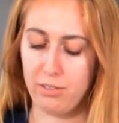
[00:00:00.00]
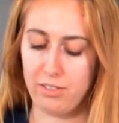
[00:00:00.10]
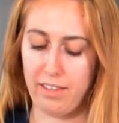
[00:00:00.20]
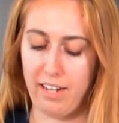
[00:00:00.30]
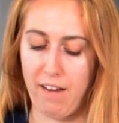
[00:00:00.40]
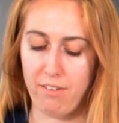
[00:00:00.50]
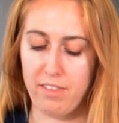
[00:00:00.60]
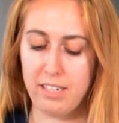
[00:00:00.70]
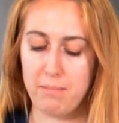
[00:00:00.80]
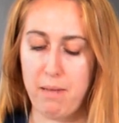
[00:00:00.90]
who said that
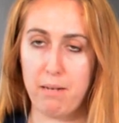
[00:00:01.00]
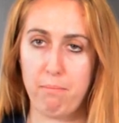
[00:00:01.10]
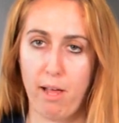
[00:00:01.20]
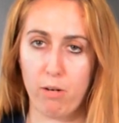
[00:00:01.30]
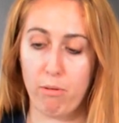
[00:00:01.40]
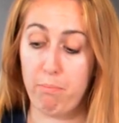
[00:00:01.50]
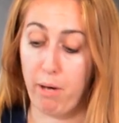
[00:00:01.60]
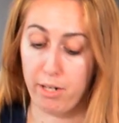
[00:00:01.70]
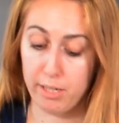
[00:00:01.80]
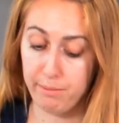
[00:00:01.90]
everything's made better with
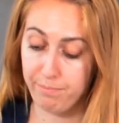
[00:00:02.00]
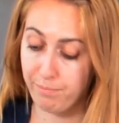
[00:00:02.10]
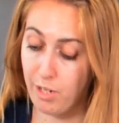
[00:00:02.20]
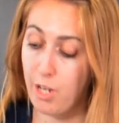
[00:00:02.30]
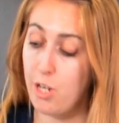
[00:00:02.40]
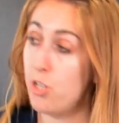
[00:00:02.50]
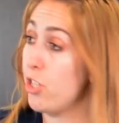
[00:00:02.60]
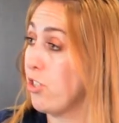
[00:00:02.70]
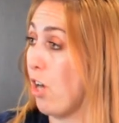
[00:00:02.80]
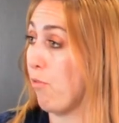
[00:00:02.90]
butter.
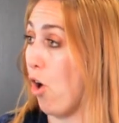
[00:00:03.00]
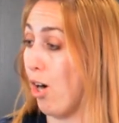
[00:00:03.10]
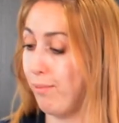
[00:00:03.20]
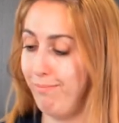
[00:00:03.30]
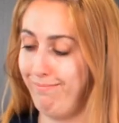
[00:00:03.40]
She's not wrong.